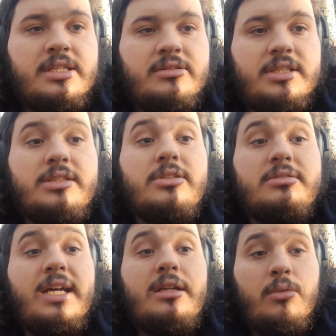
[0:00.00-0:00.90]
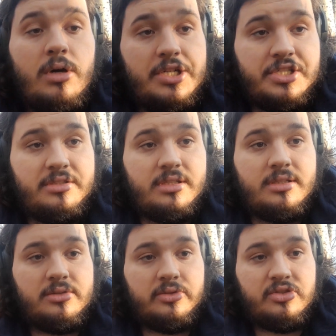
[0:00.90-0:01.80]
We think society watches and
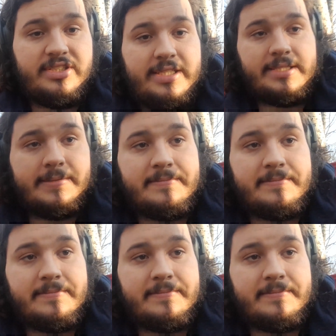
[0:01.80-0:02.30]
doesn't see.